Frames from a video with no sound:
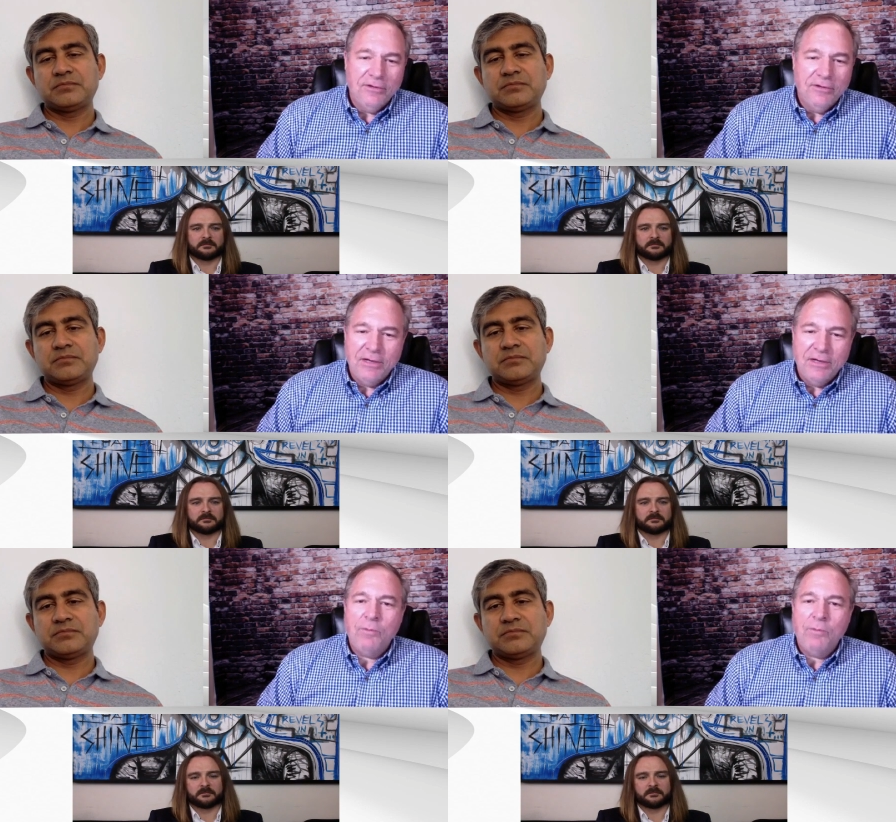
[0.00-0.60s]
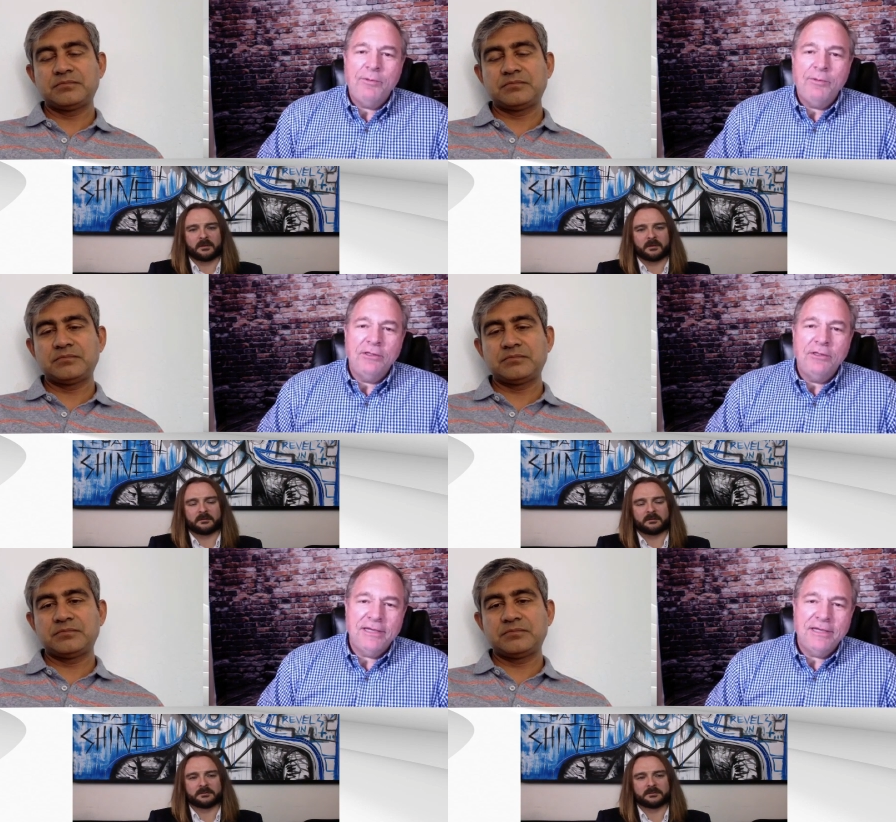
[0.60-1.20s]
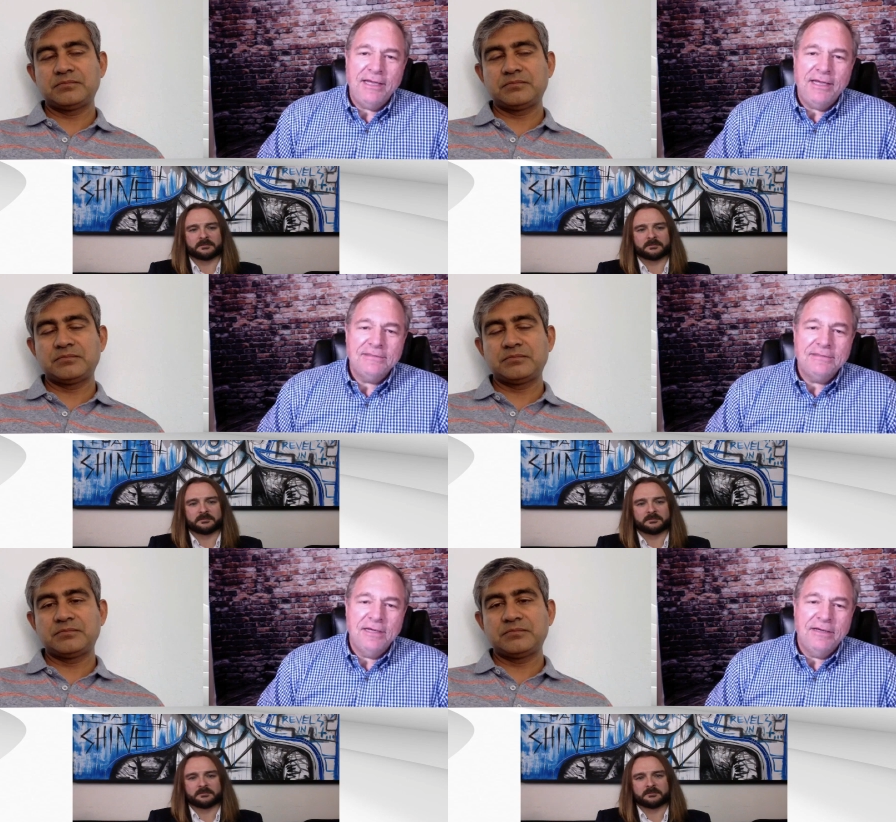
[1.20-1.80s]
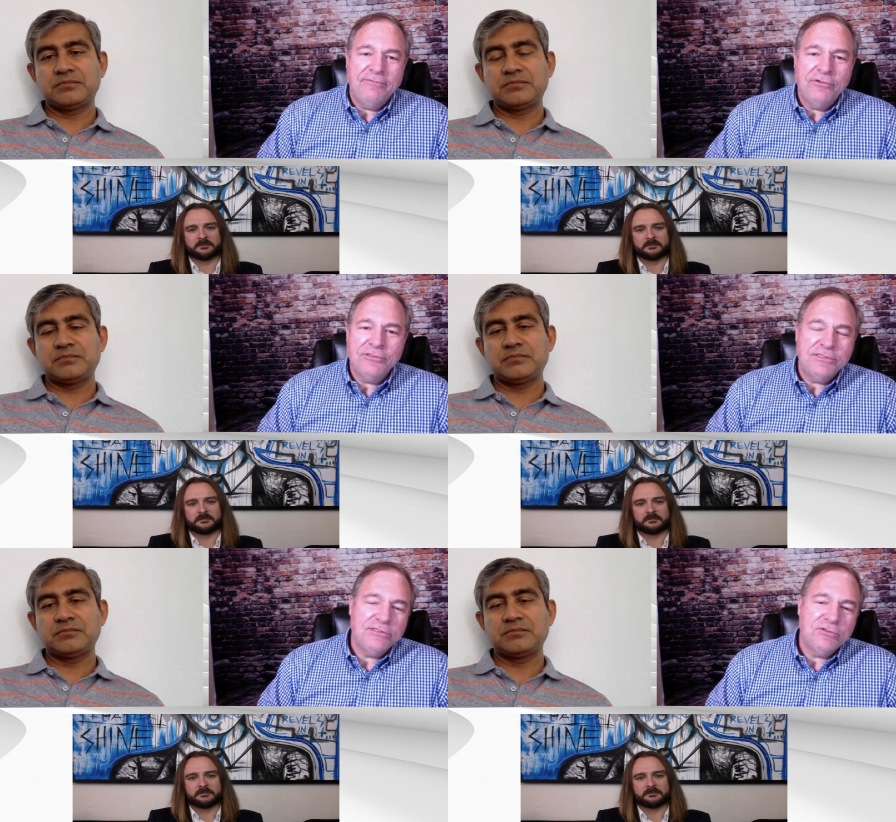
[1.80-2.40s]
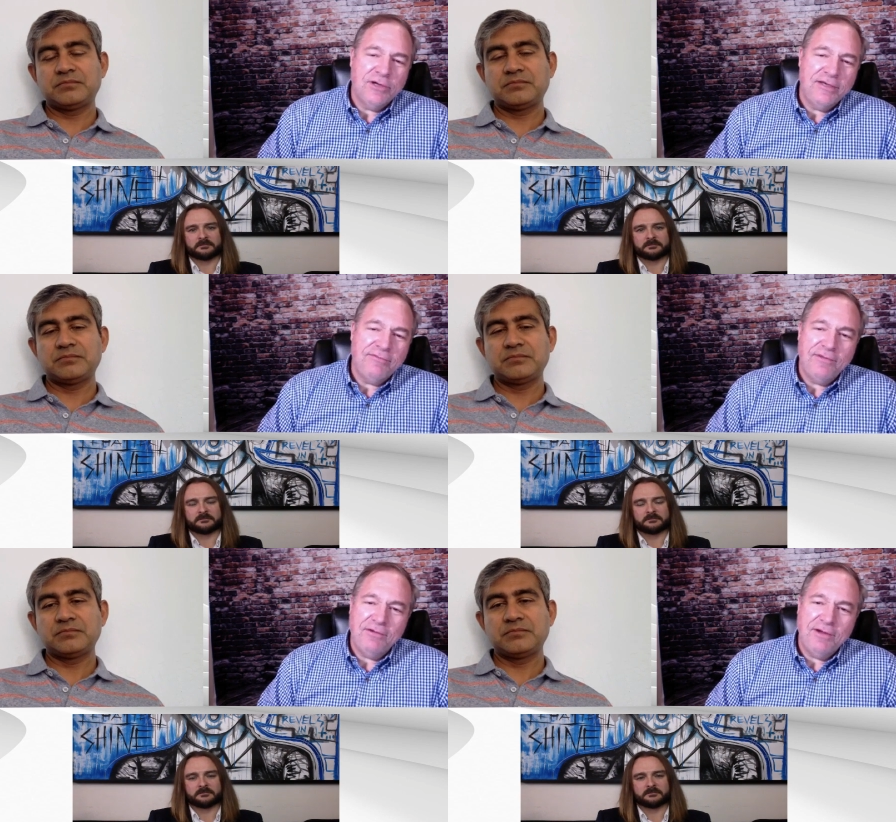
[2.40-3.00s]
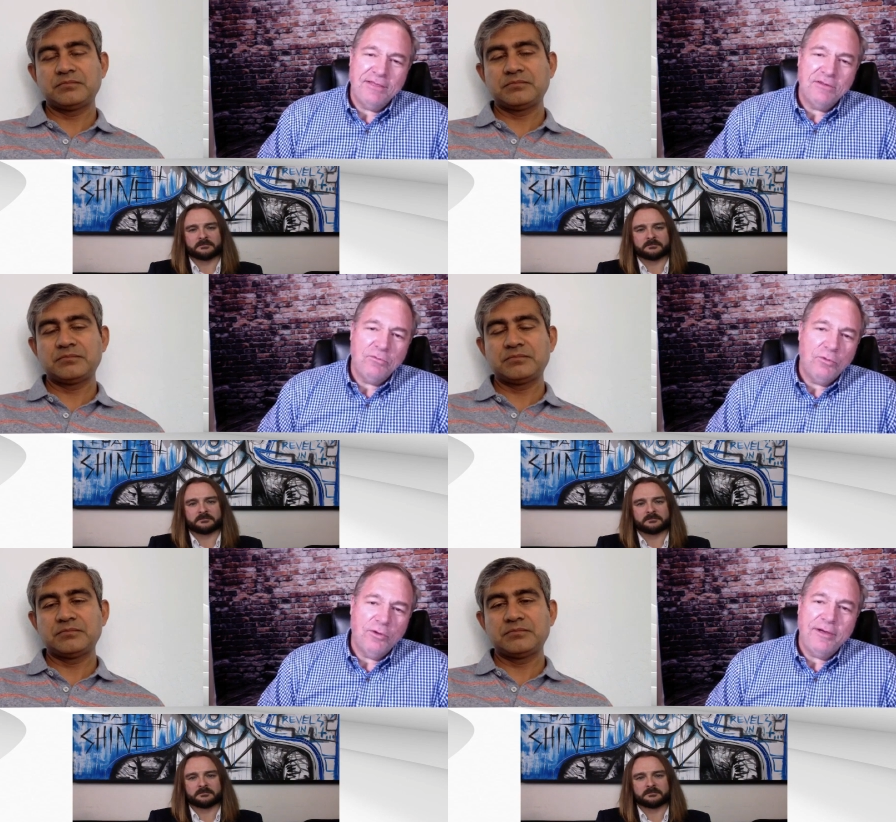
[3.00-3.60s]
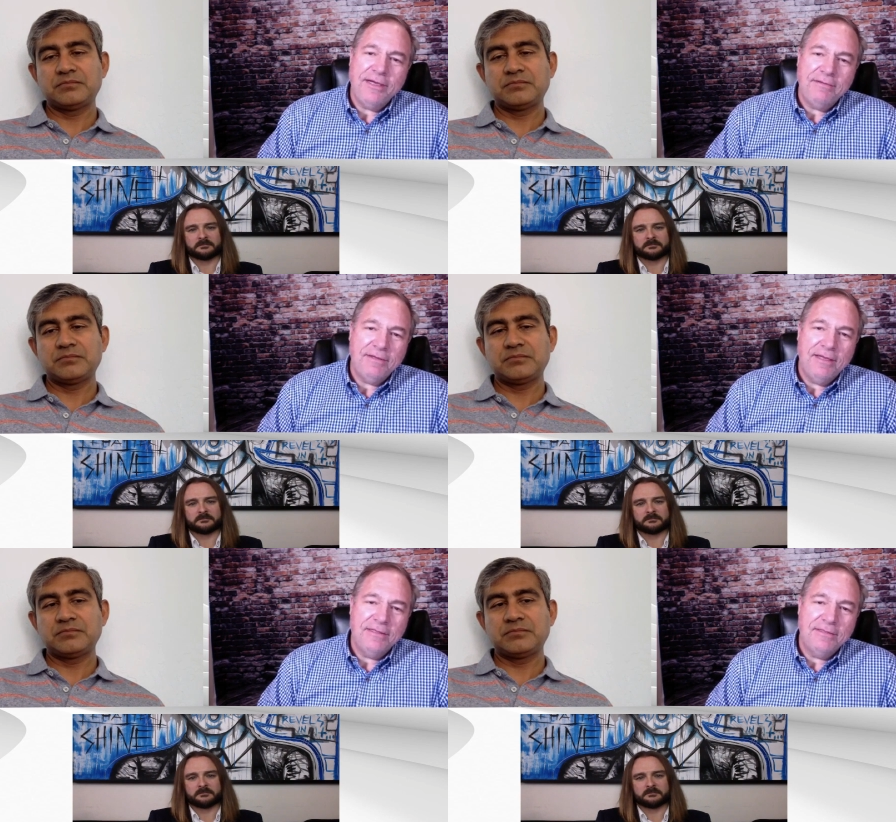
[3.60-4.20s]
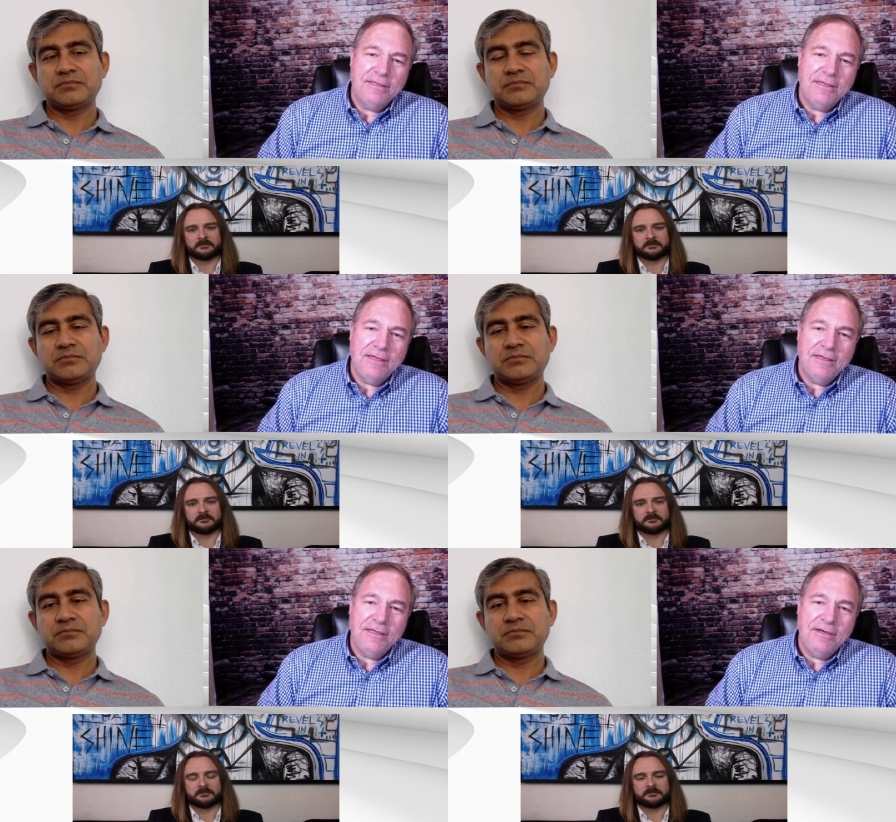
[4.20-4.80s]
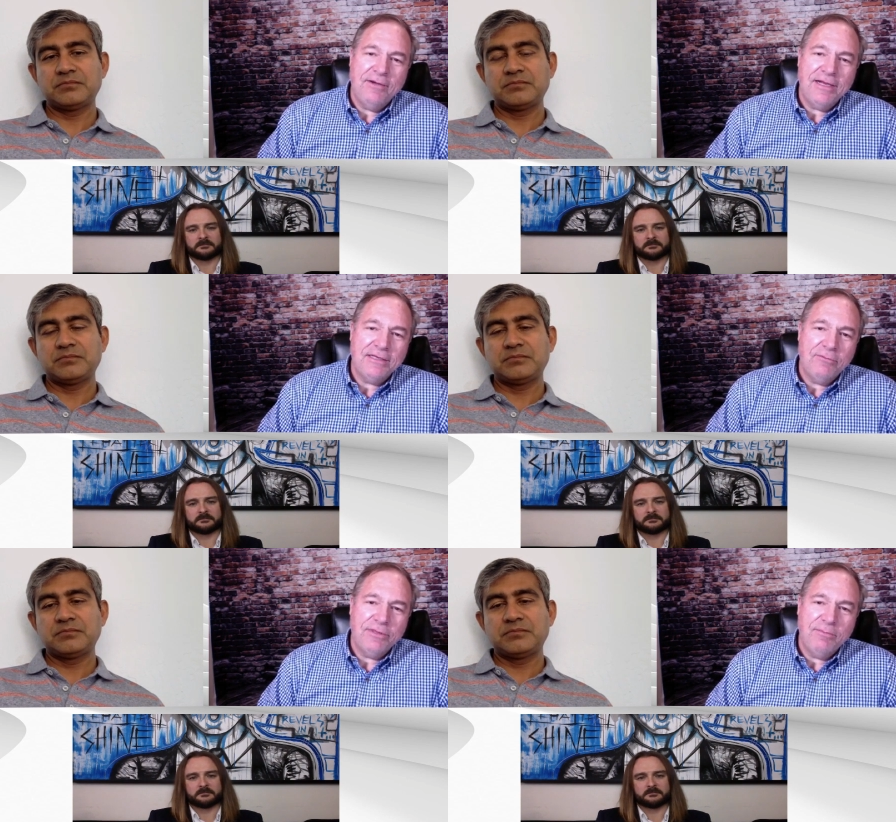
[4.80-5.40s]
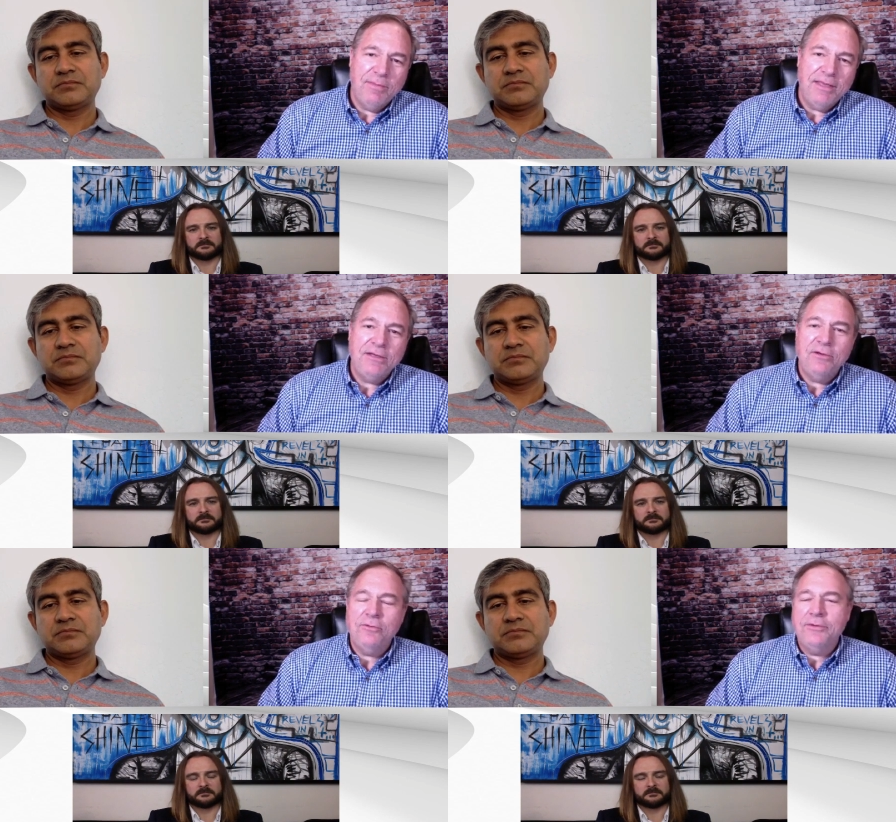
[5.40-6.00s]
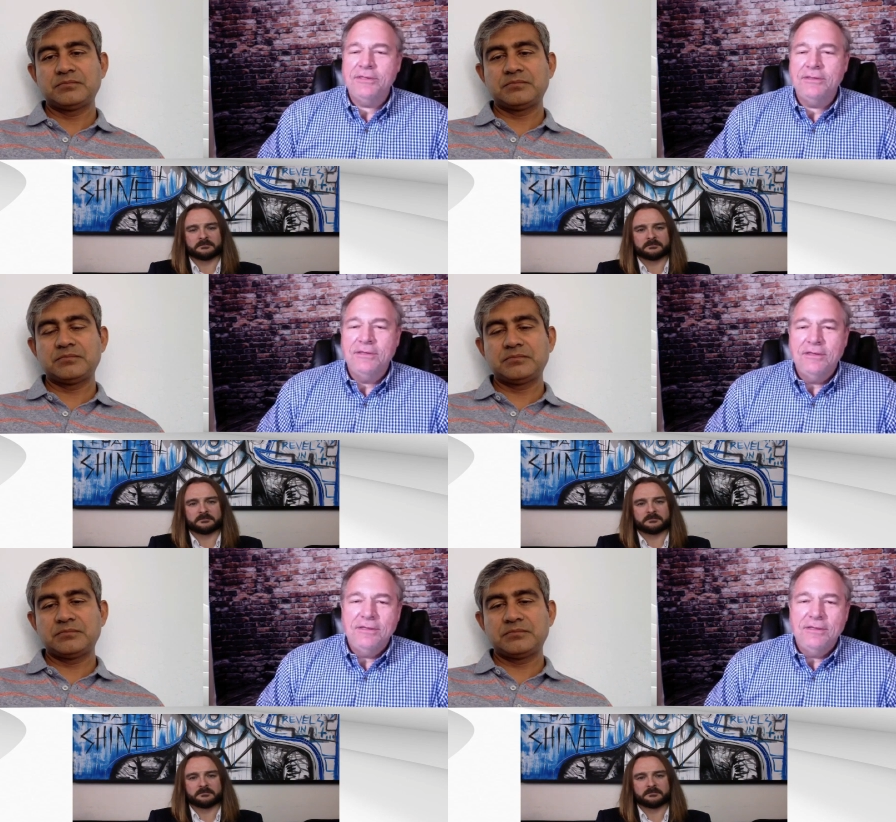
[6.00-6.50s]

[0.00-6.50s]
Speaker 1: you know, kind of what we want to look at uh, versus trying to figure out the query and the uh, interacting with the menu and